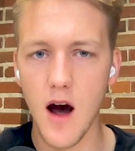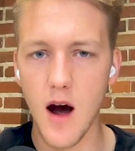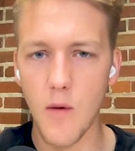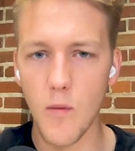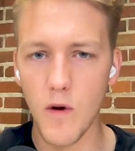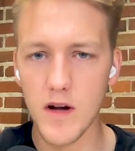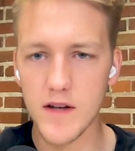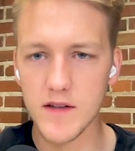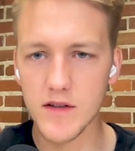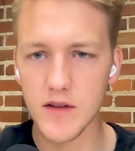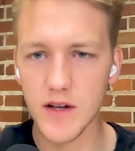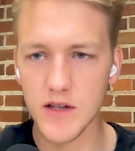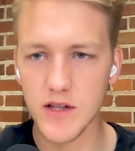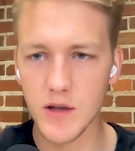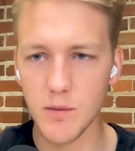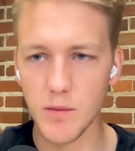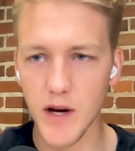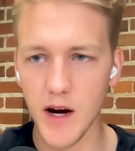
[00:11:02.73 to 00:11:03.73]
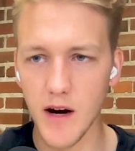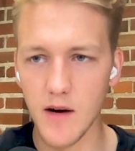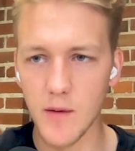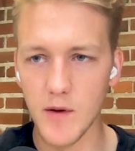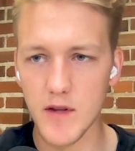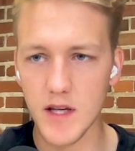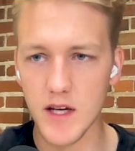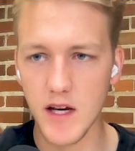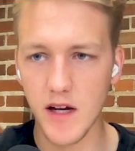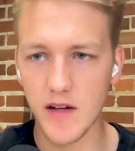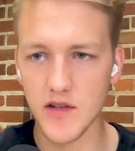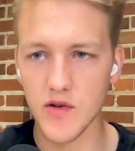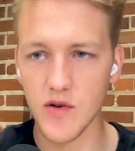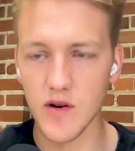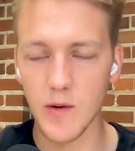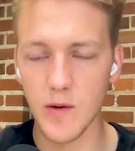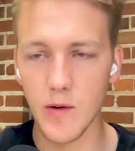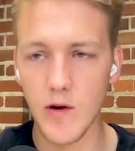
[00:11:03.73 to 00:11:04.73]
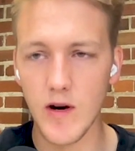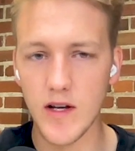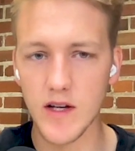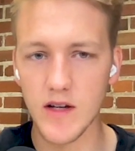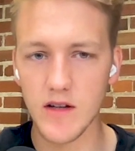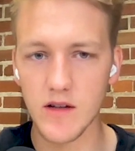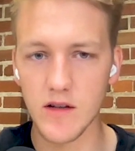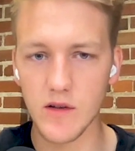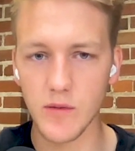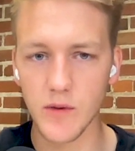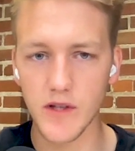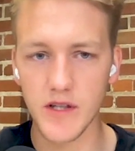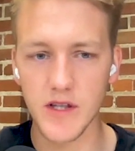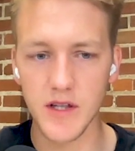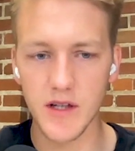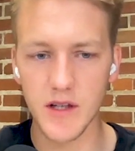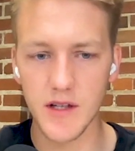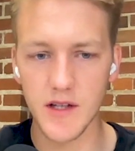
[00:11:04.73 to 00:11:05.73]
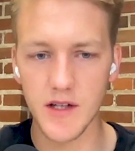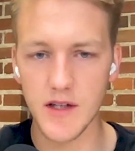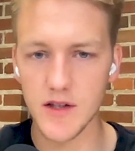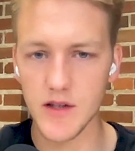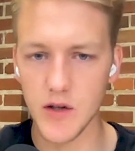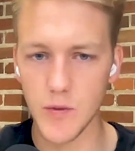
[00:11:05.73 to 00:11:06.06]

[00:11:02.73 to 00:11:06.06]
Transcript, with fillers: I want to actually pair it with the next story we're going to do, which is